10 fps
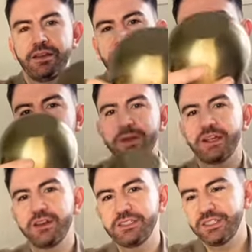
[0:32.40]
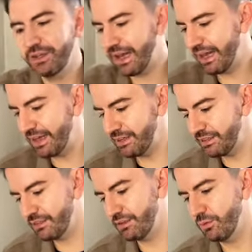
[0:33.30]
Then we're going to add
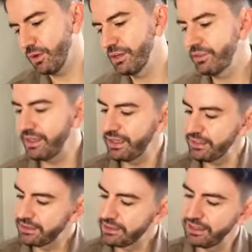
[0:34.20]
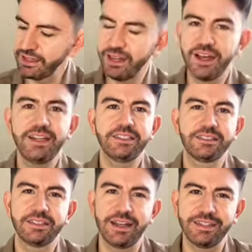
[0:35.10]
one of these
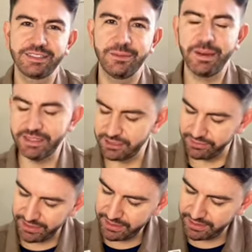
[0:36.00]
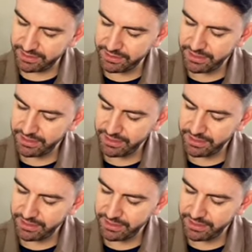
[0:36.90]
lights into the base of it.